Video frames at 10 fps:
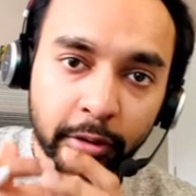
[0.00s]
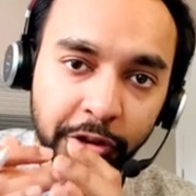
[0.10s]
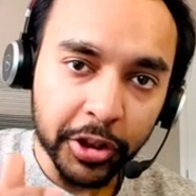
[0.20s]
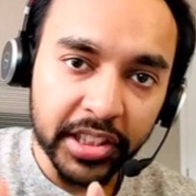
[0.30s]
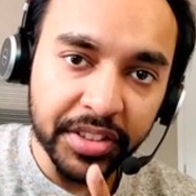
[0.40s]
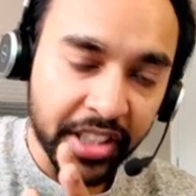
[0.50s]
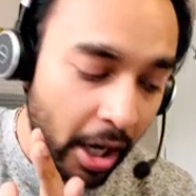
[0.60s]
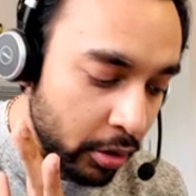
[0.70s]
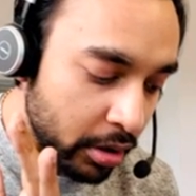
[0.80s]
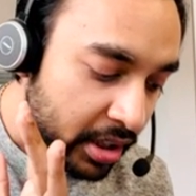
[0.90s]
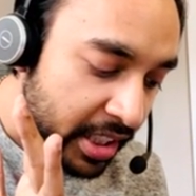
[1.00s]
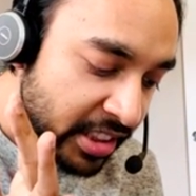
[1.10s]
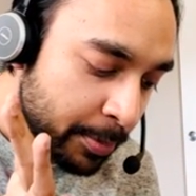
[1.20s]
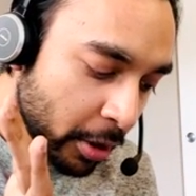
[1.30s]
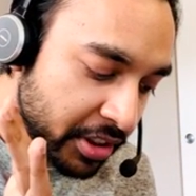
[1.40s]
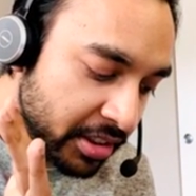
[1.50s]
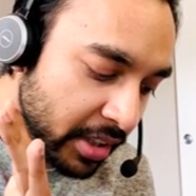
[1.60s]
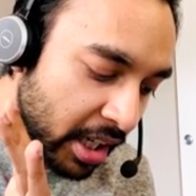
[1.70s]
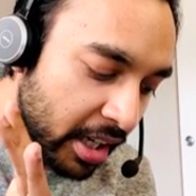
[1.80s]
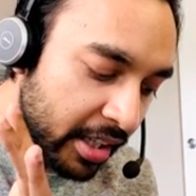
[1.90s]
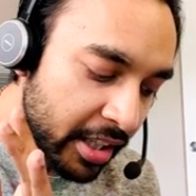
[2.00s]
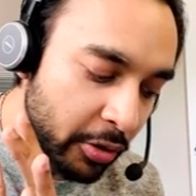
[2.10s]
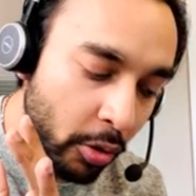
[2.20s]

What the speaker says: So this is how this process will continue